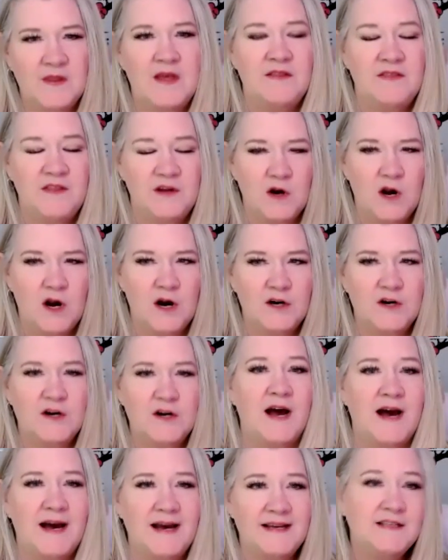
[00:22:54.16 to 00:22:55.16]
there are
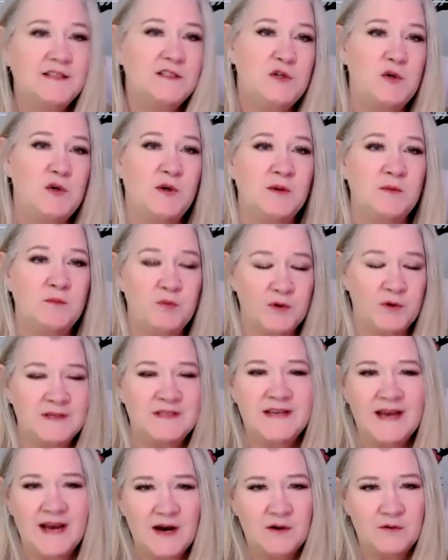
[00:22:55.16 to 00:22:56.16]
guides you can
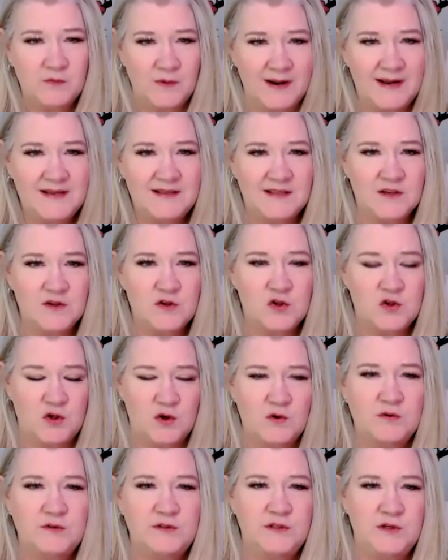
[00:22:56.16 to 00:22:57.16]
print out, right? That
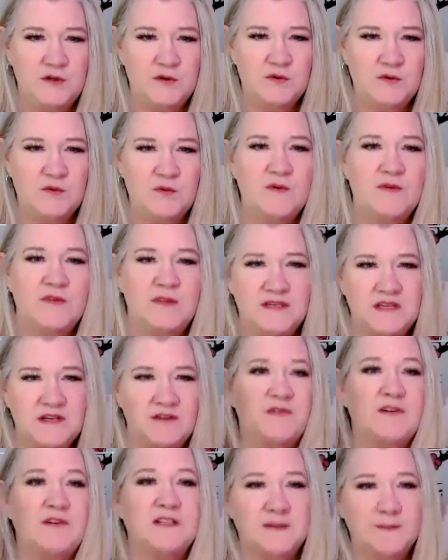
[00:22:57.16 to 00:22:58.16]
shows you the
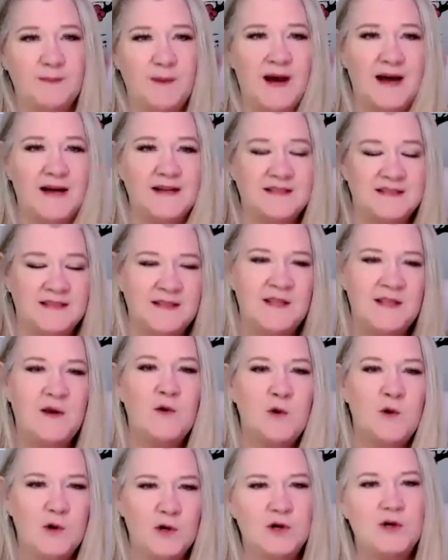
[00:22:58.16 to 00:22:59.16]
different spots and the
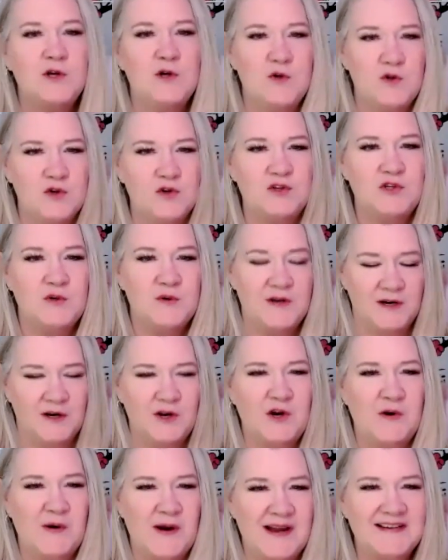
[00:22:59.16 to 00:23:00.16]
order you should do it in,
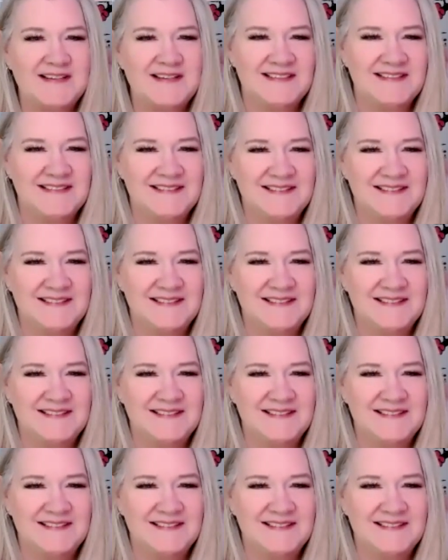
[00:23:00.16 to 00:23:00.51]
correct?